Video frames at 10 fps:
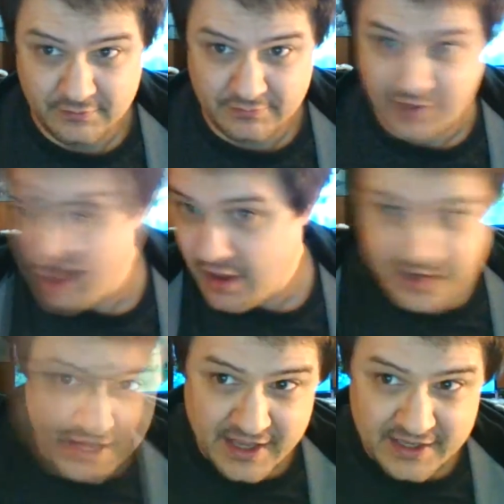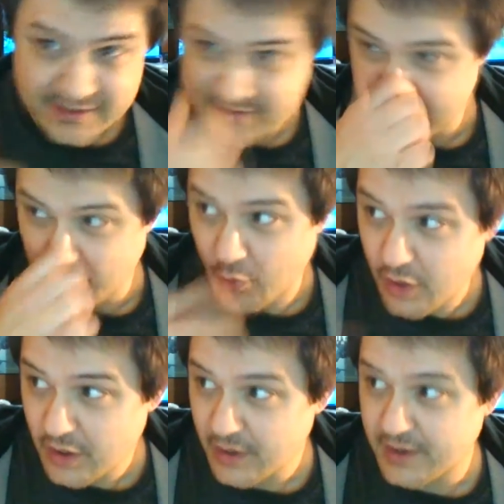the holidays and
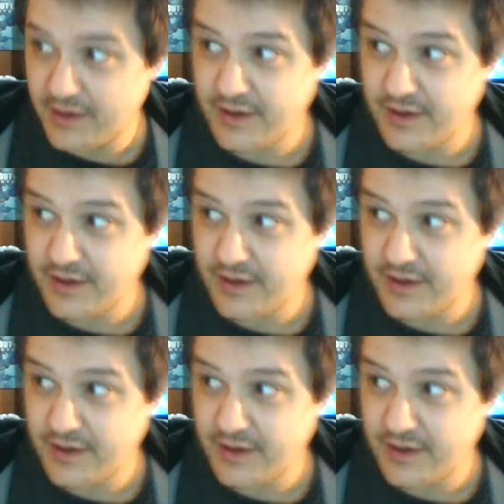work,